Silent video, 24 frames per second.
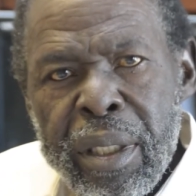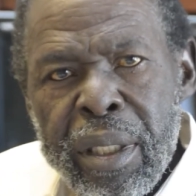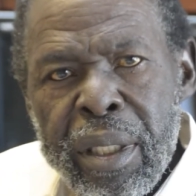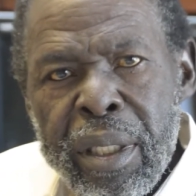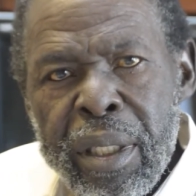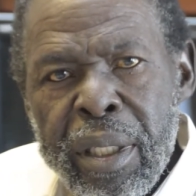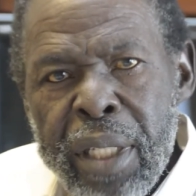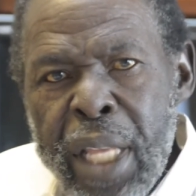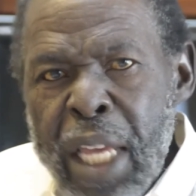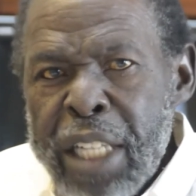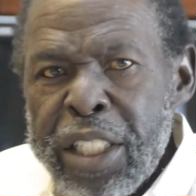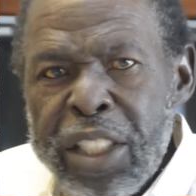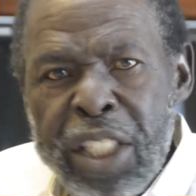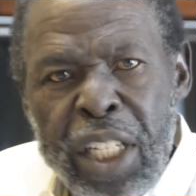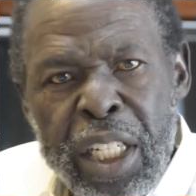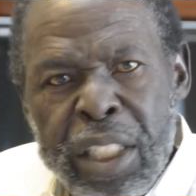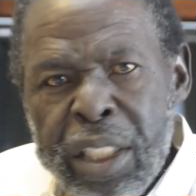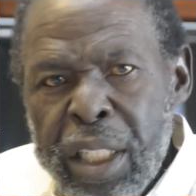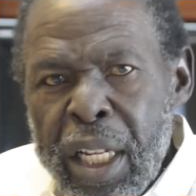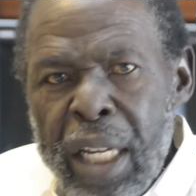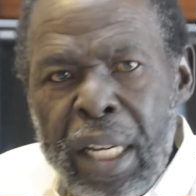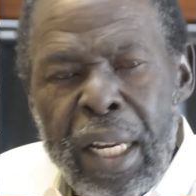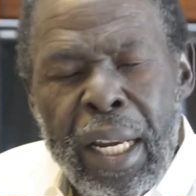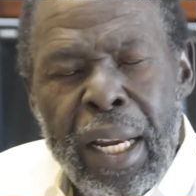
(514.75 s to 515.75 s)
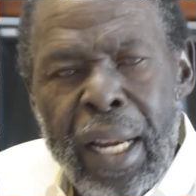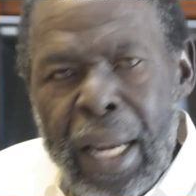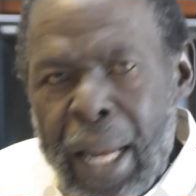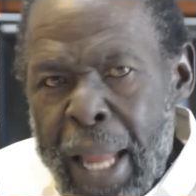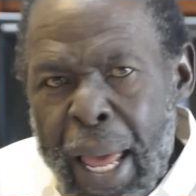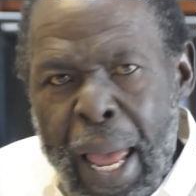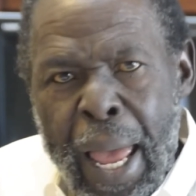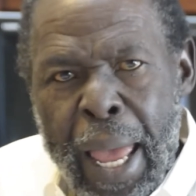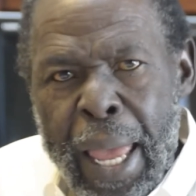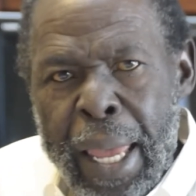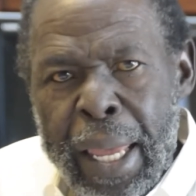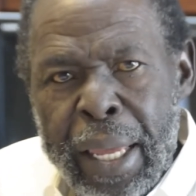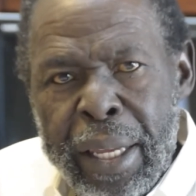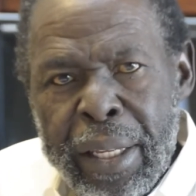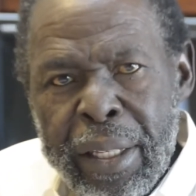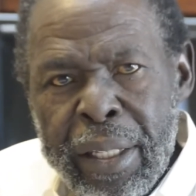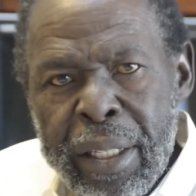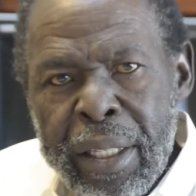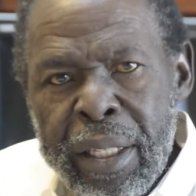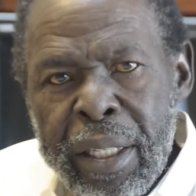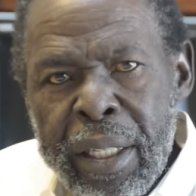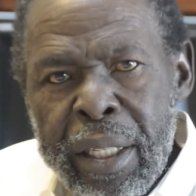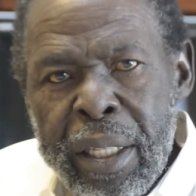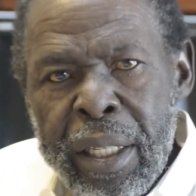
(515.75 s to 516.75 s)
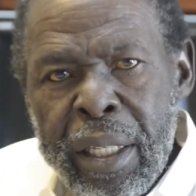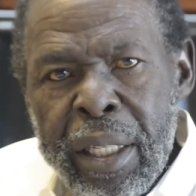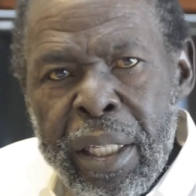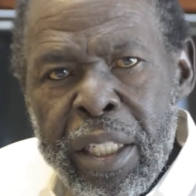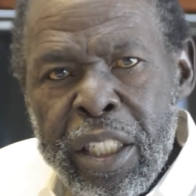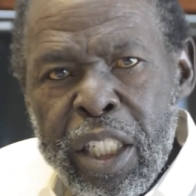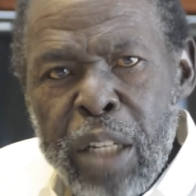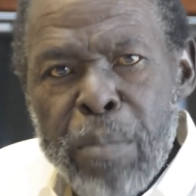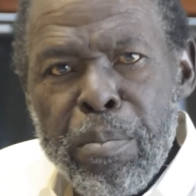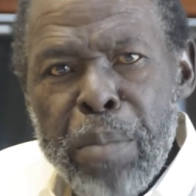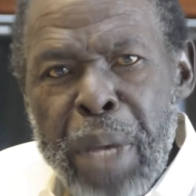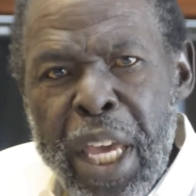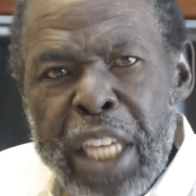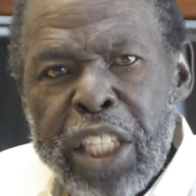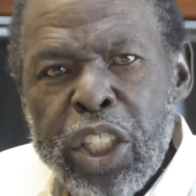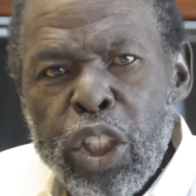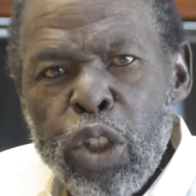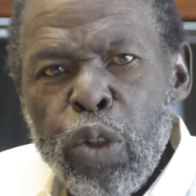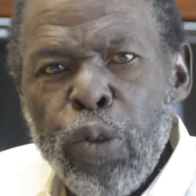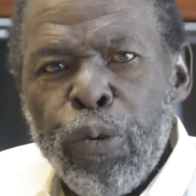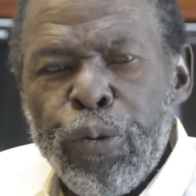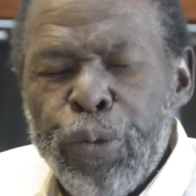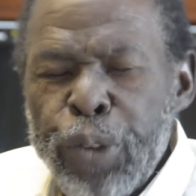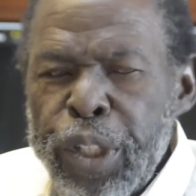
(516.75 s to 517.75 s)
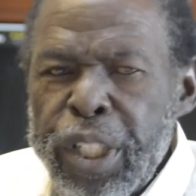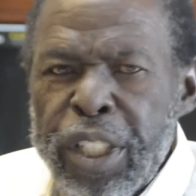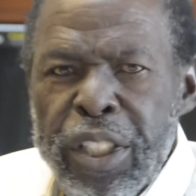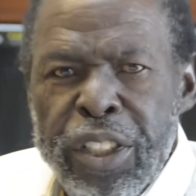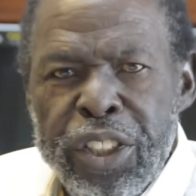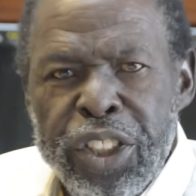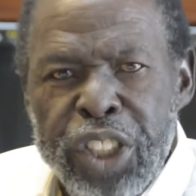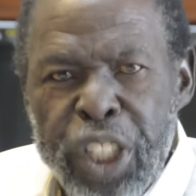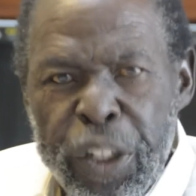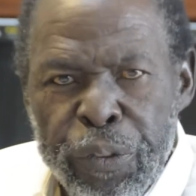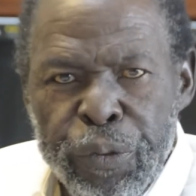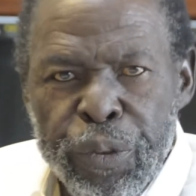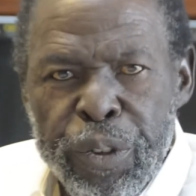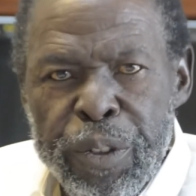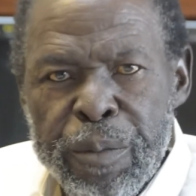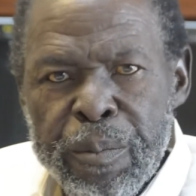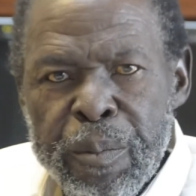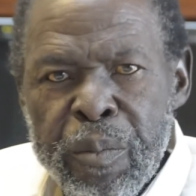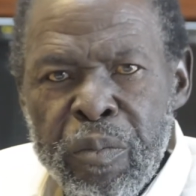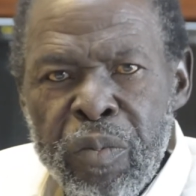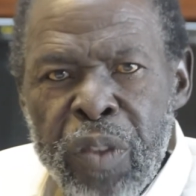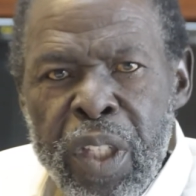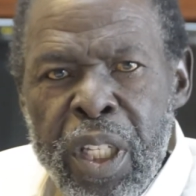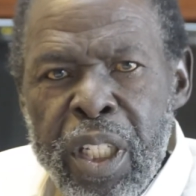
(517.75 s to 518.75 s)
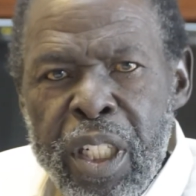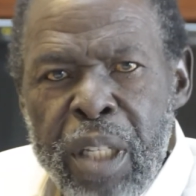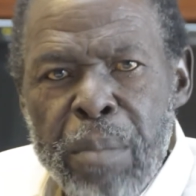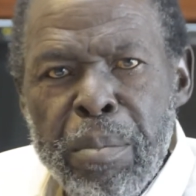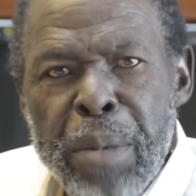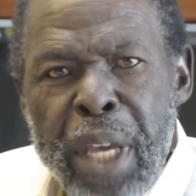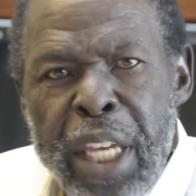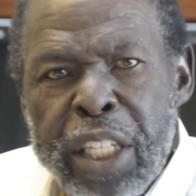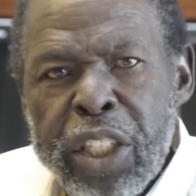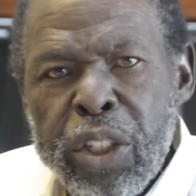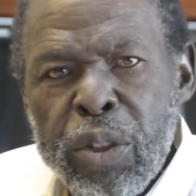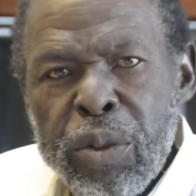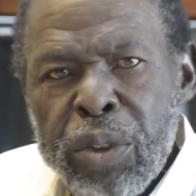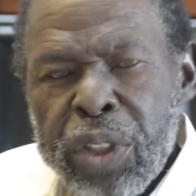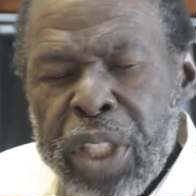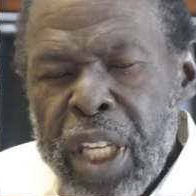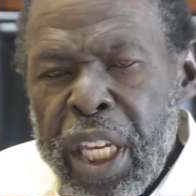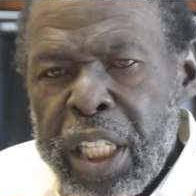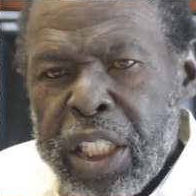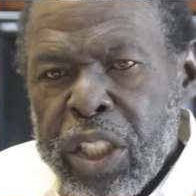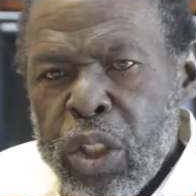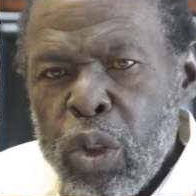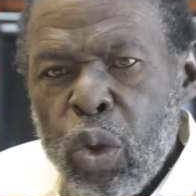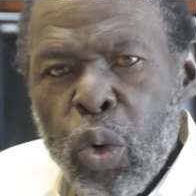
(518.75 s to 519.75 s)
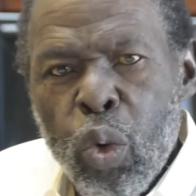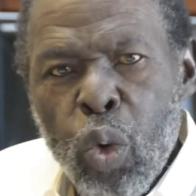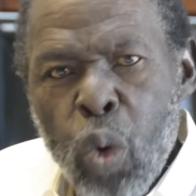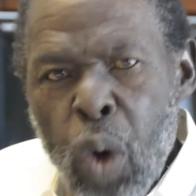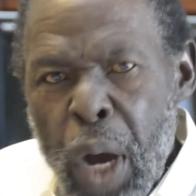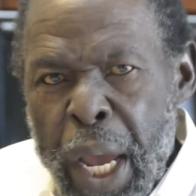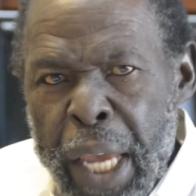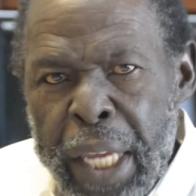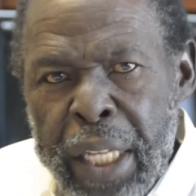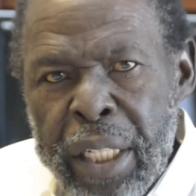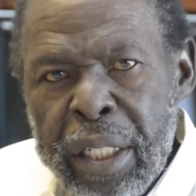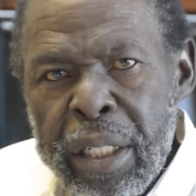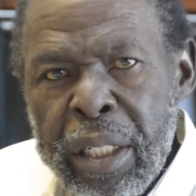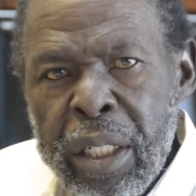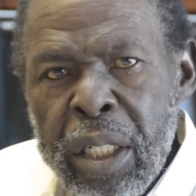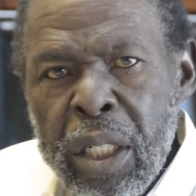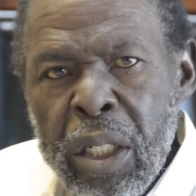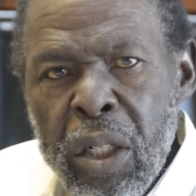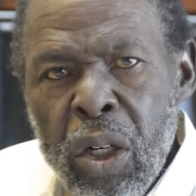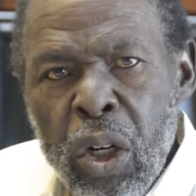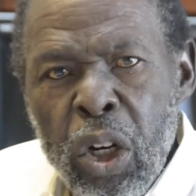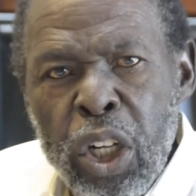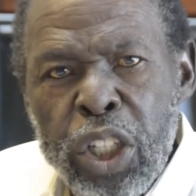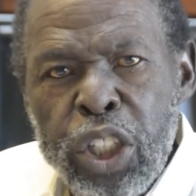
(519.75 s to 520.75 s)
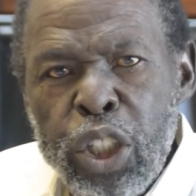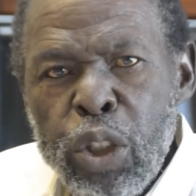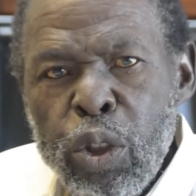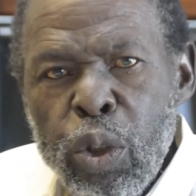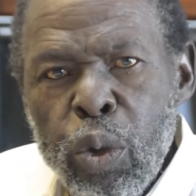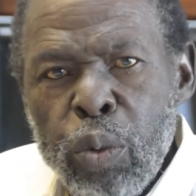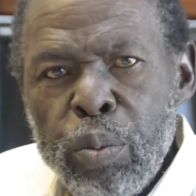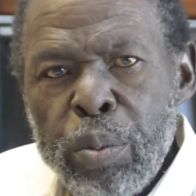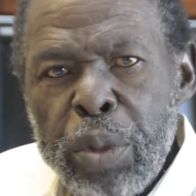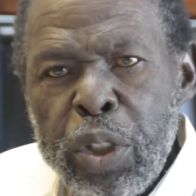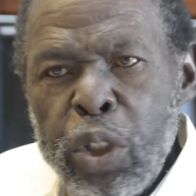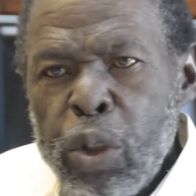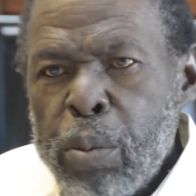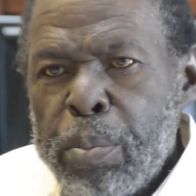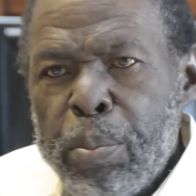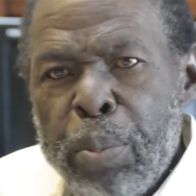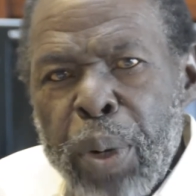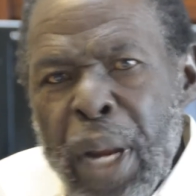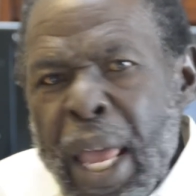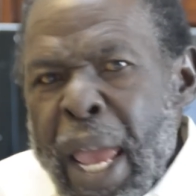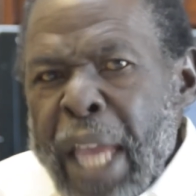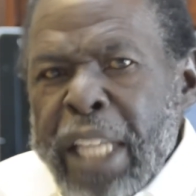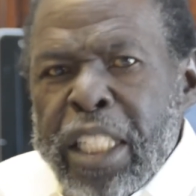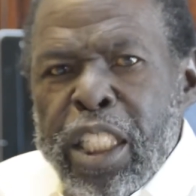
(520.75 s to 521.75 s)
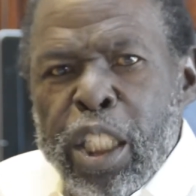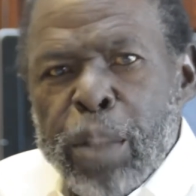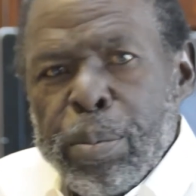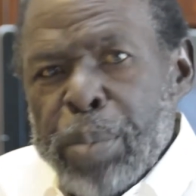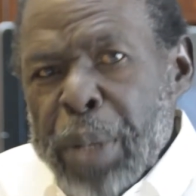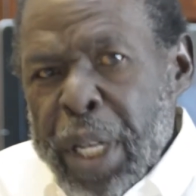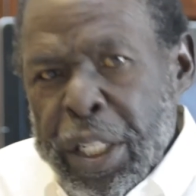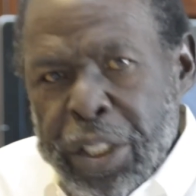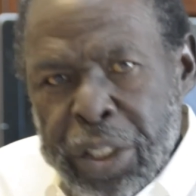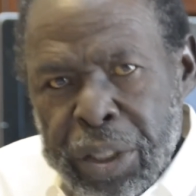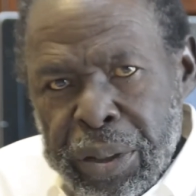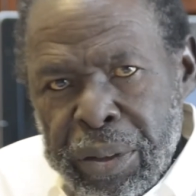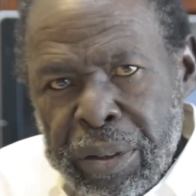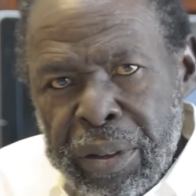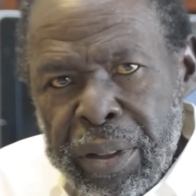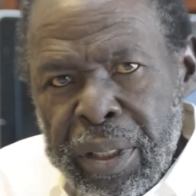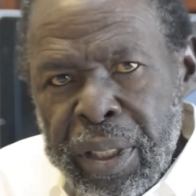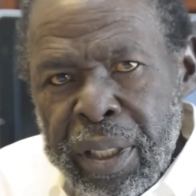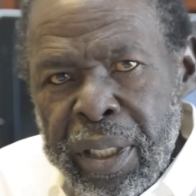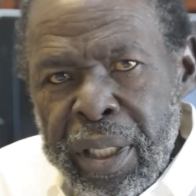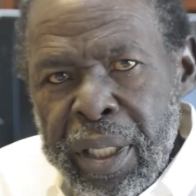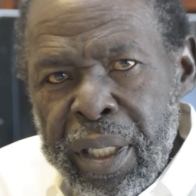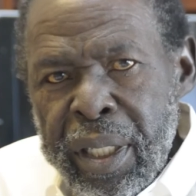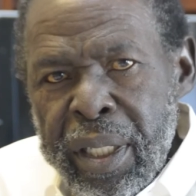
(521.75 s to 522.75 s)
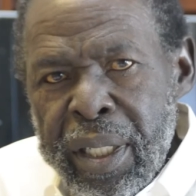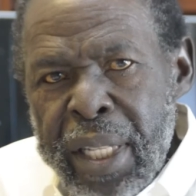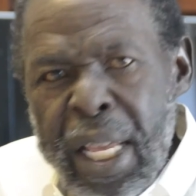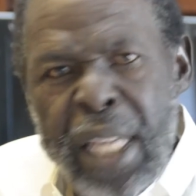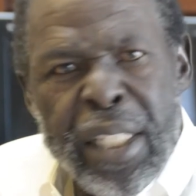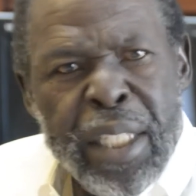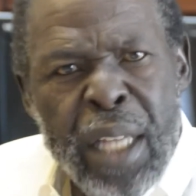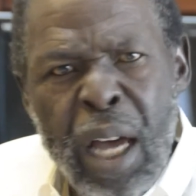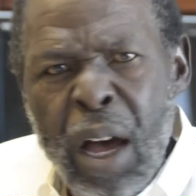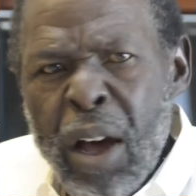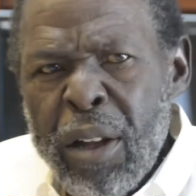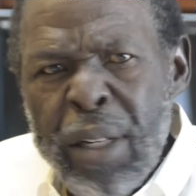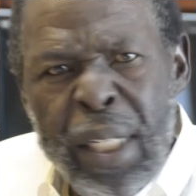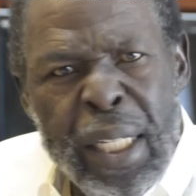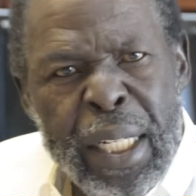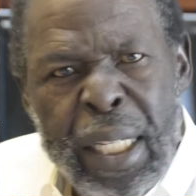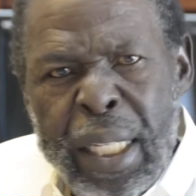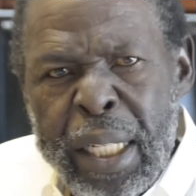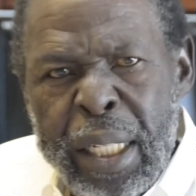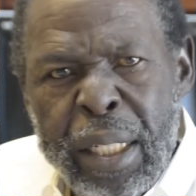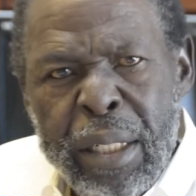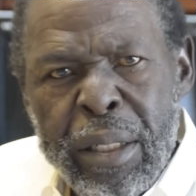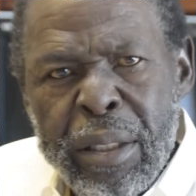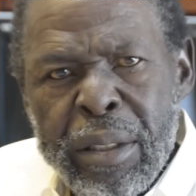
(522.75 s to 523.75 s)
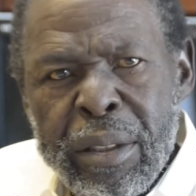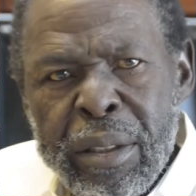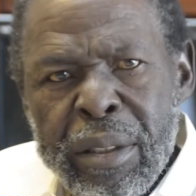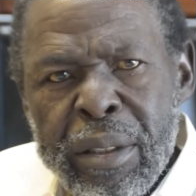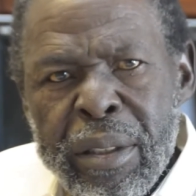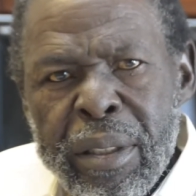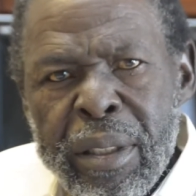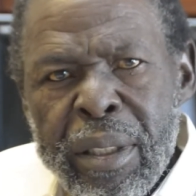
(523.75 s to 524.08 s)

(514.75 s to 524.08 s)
That's just a lie to make you feel different, to make you think you white or you black special. That's all it is.